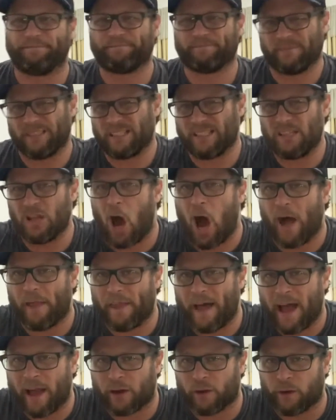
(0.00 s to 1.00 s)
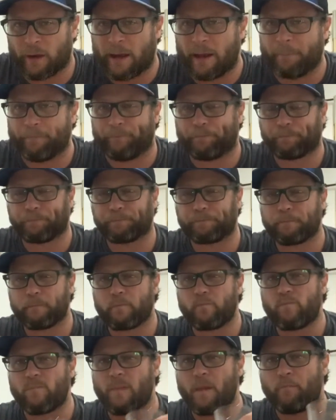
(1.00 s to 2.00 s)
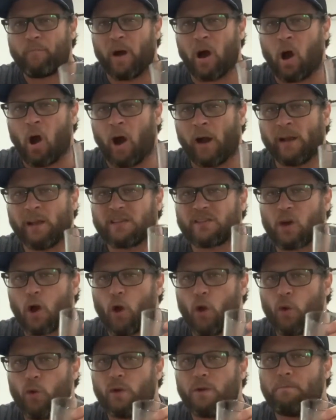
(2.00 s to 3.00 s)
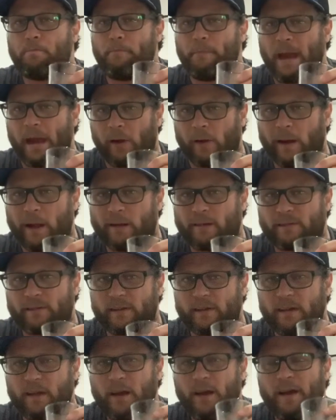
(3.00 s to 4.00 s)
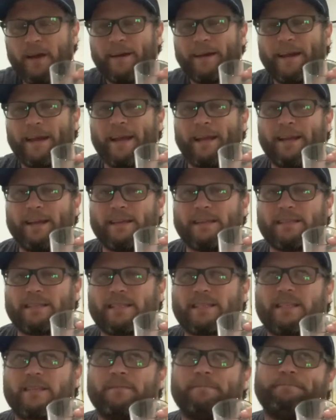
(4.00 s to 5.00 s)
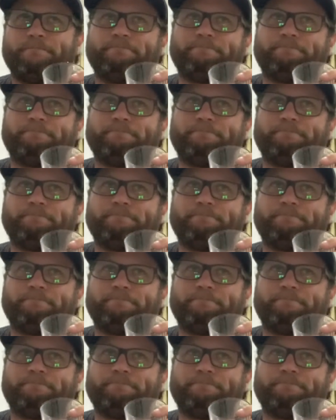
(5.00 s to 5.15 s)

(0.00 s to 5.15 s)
it's not that great. But on its own merit, it is